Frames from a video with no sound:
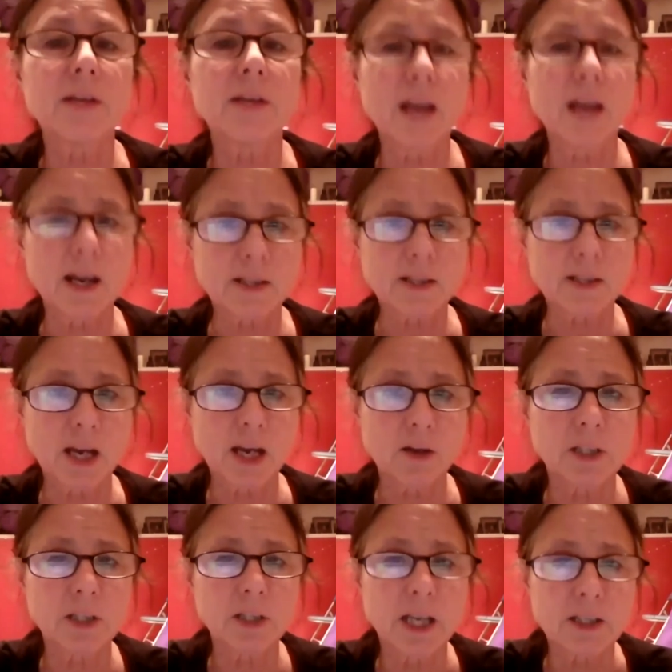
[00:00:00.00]
then exhale
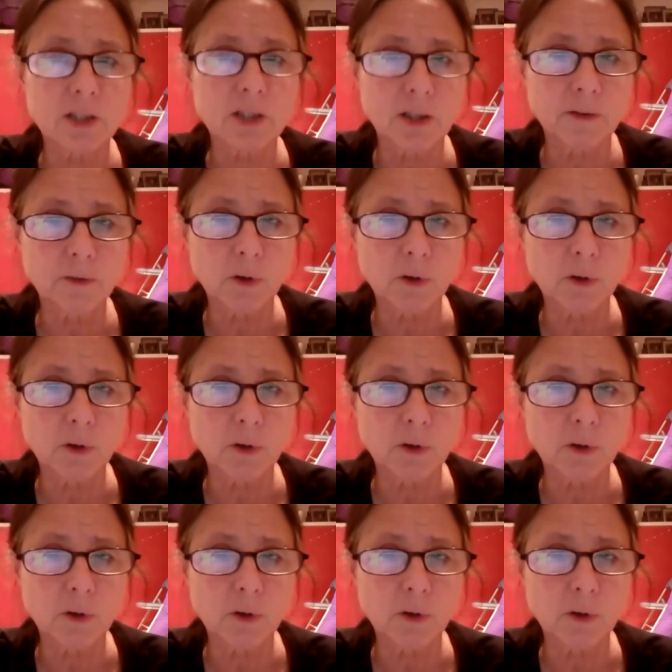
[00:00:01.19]
the leg to the